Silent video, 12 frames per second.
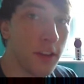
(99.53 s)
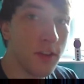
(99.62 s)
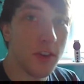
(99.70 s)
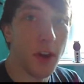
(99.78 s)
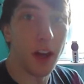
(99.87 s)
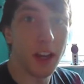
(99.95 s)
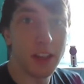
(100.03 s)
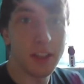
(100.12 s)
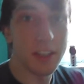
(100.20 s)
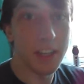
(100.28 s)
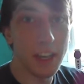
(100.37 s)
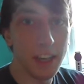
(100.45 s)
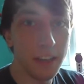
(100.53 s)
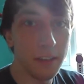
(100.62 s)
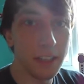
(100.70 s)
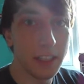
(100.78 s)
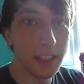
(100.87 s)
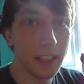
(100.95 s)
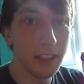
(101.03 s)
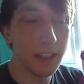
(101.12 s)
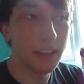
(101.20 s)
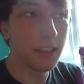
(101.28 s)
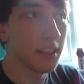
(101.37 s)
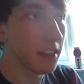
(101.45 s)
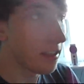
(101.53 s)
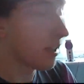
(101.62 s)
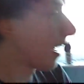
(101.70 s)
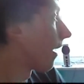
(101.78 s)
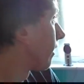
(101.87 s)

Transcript: Do you know what I learned today? Yeah,